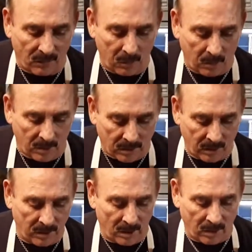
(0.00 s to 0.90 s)
if you want to.
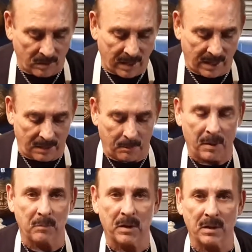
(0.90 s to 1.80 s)
The little candy
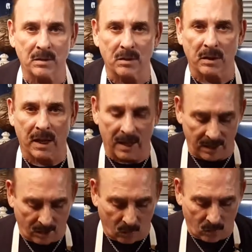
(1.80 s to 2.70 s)
pumpkins or the
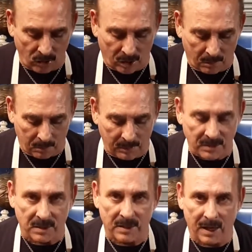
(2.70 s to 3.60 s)
candy corn, you could put a
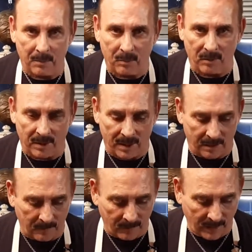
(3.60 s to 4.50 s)
piece of top on
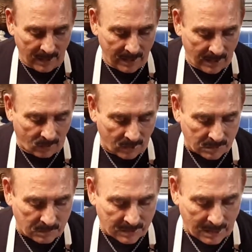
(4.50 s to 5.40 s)
that. At
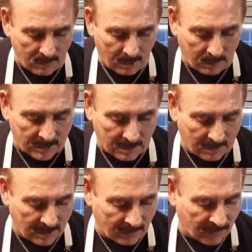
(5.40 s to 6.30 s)
Christmas time, you could put
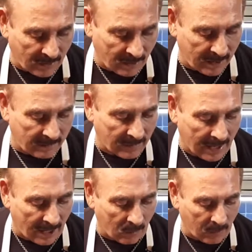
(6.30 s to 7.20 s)
something different on it.
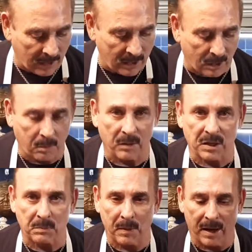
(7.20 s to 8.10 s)
Halloween, you could put a
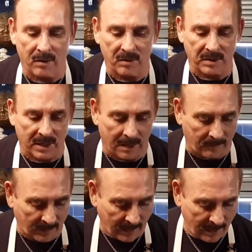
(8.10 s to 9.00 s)
spot on the
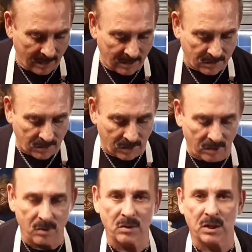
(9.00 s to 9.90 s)
top. So you could
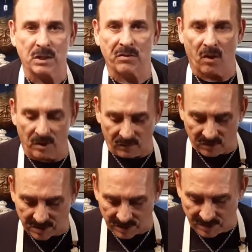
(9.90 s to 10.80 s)
use these for all
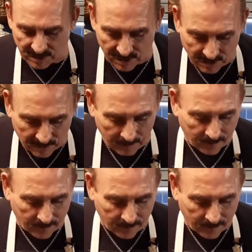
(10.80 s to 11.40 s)
different seasons.